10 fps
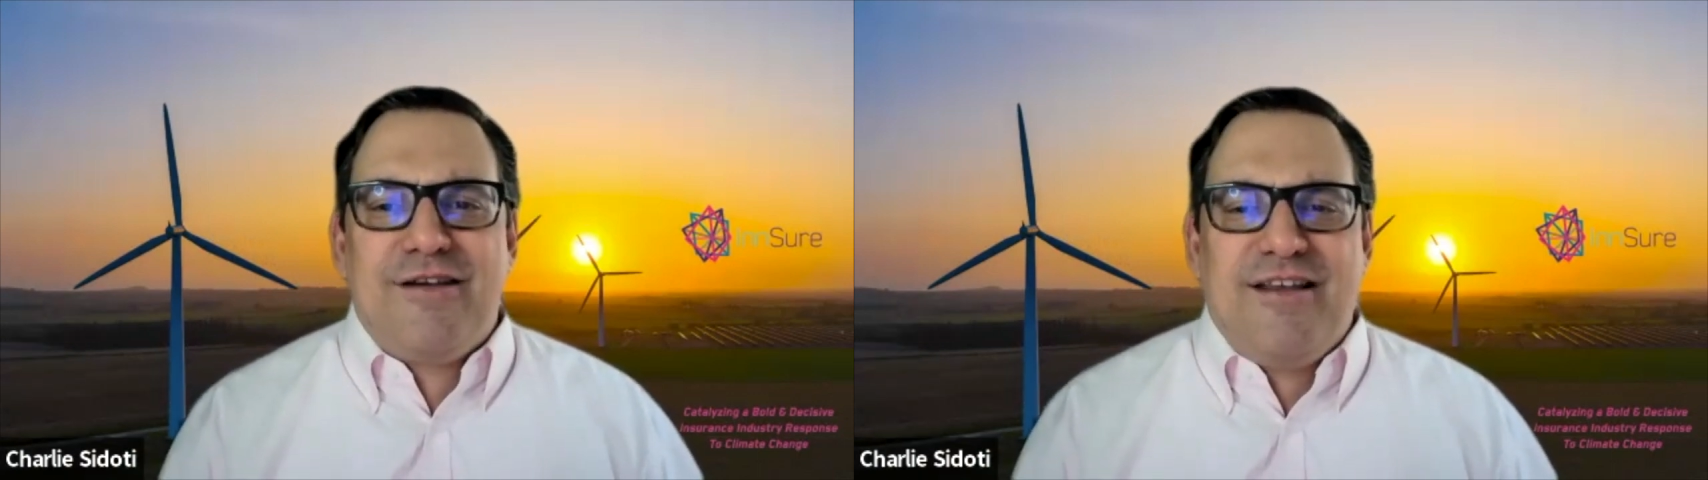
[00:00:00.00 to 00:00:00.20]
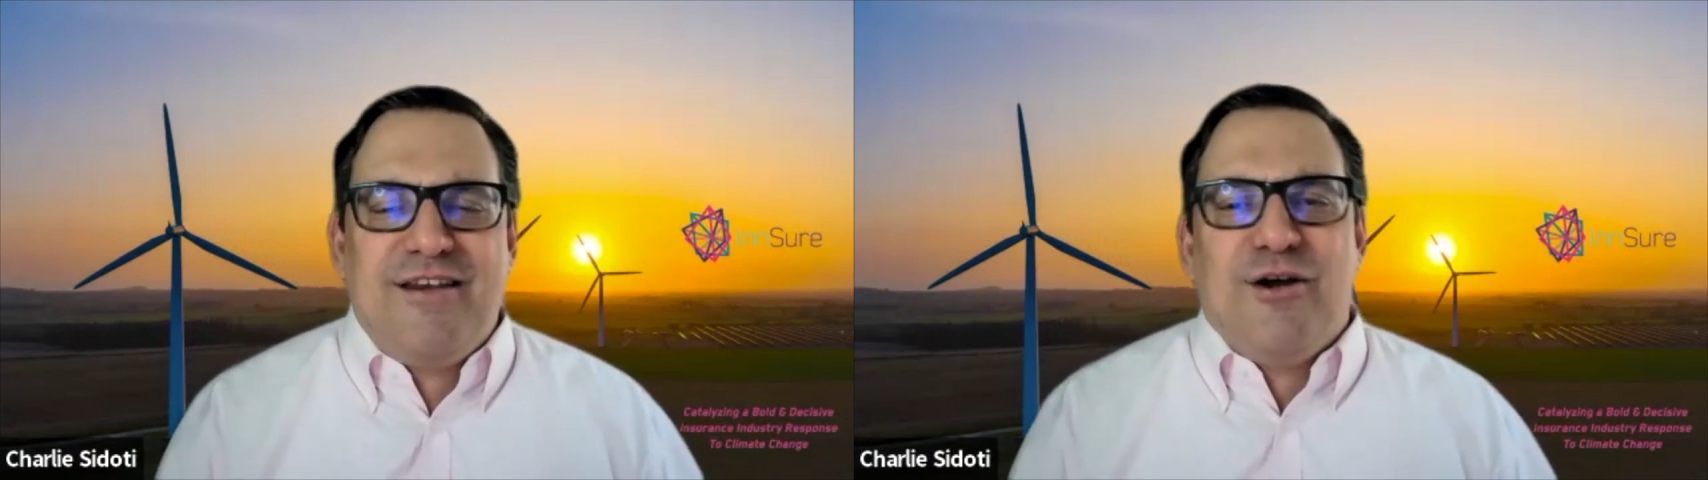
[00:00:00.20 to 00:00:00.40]

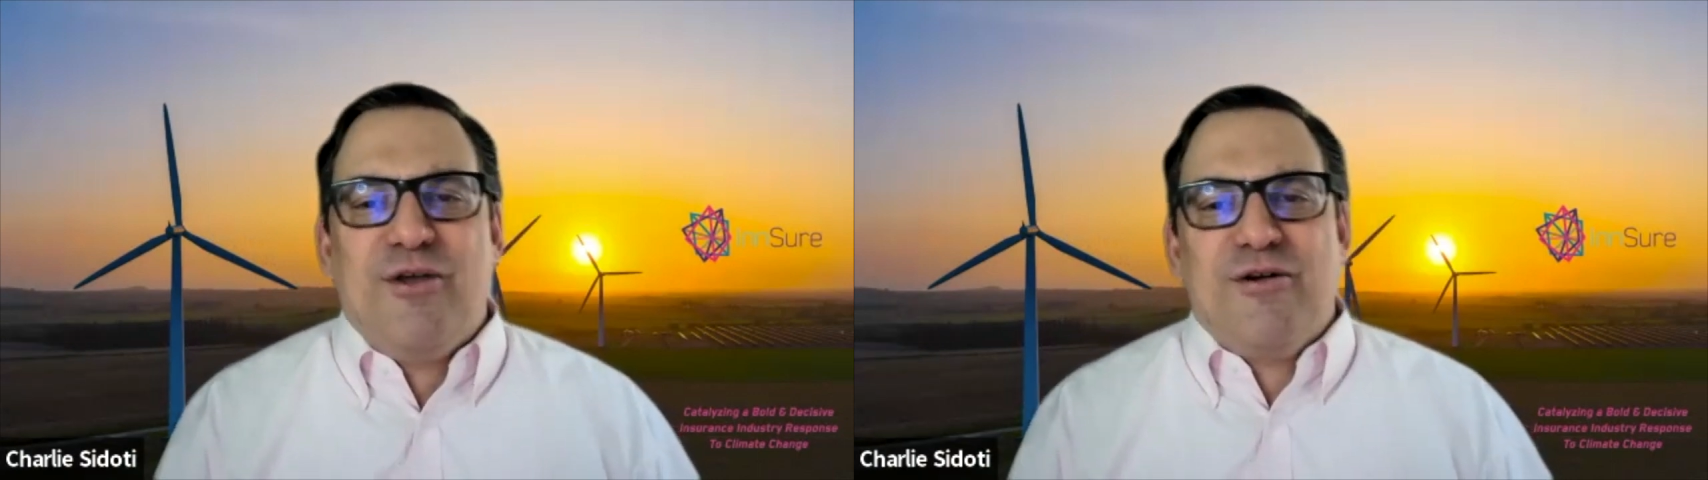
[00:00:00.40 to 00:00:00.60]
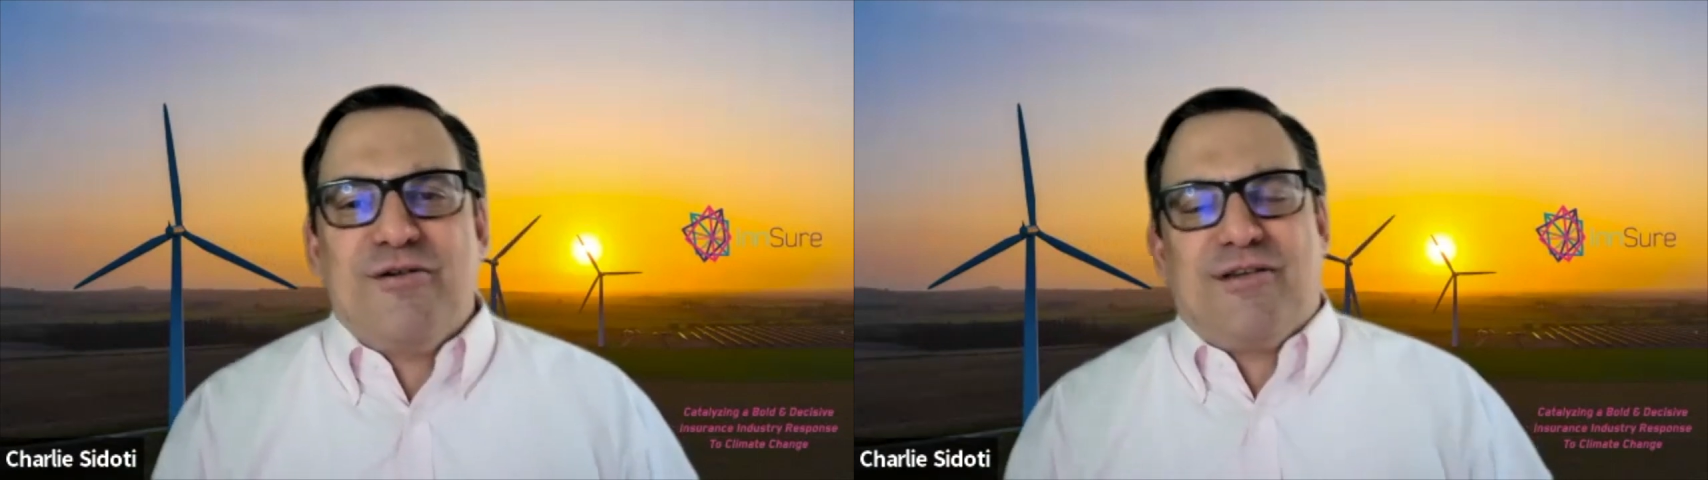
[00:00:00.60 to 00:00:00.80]

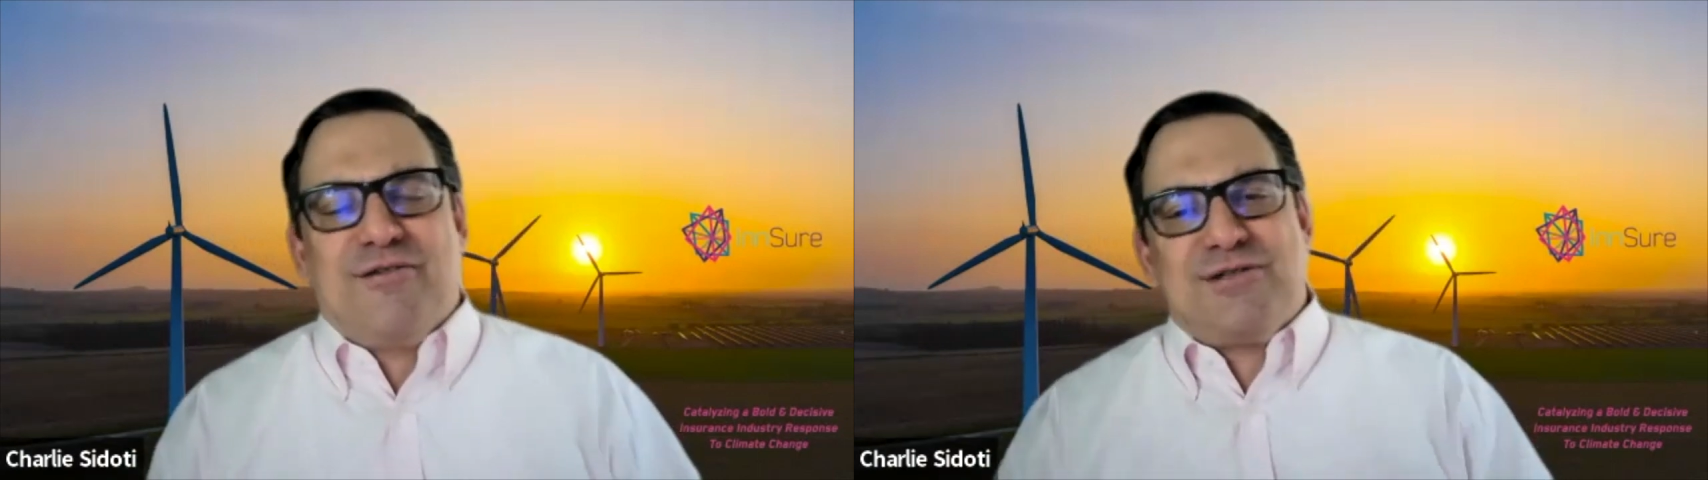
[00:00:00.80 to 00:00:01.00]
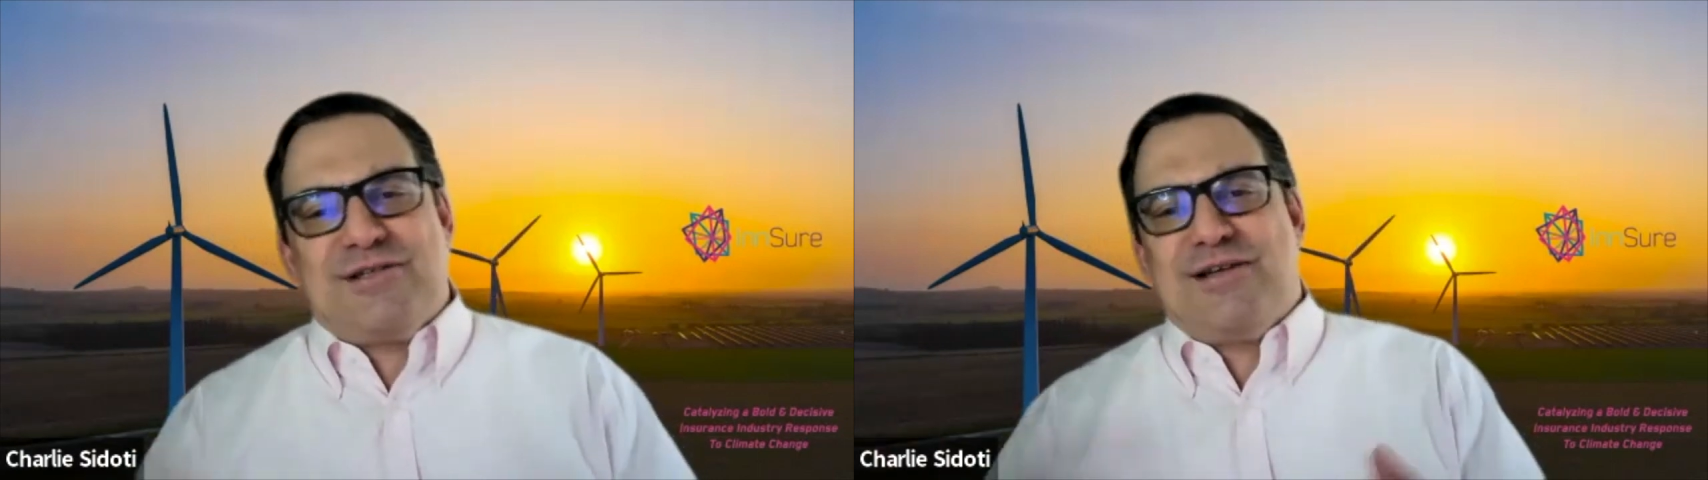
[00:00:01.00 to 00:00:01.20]

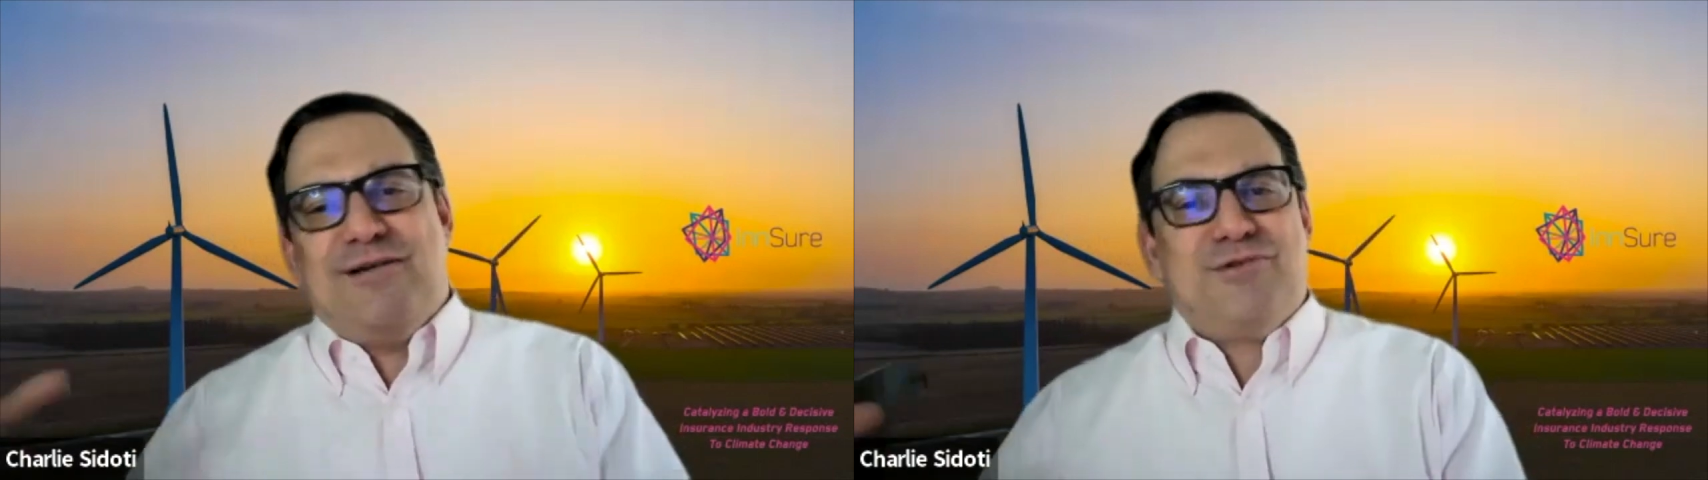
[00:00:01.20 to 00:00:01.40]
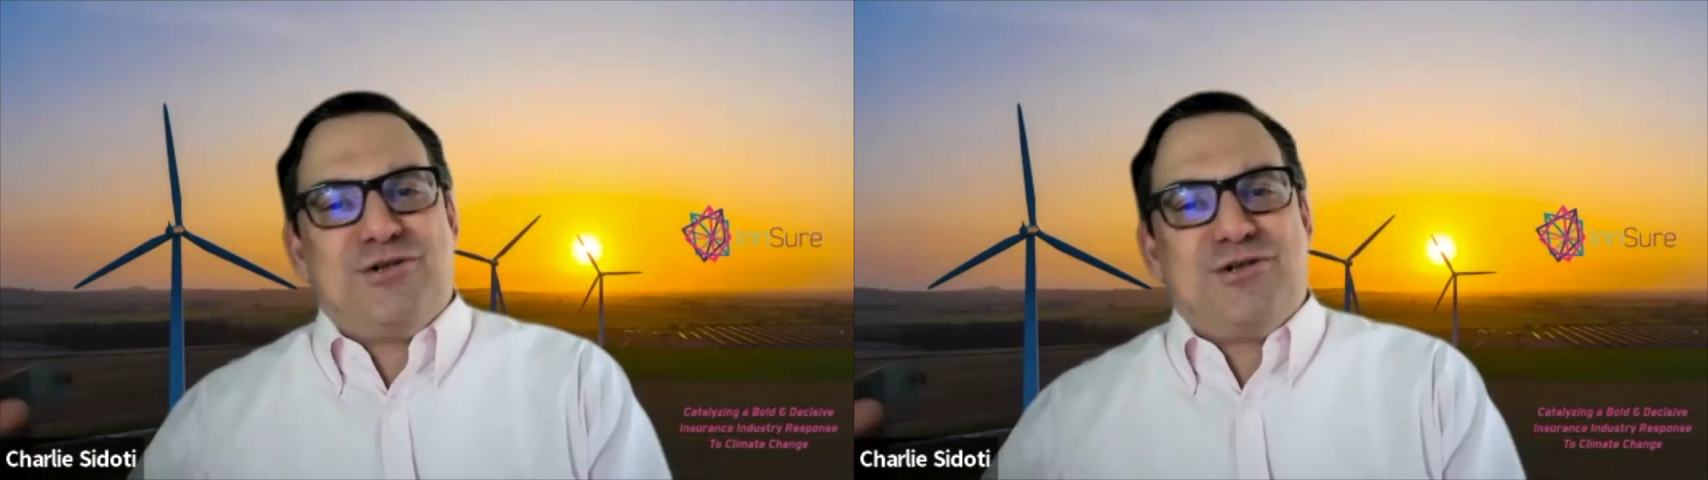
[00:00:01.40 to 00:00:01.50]
there's some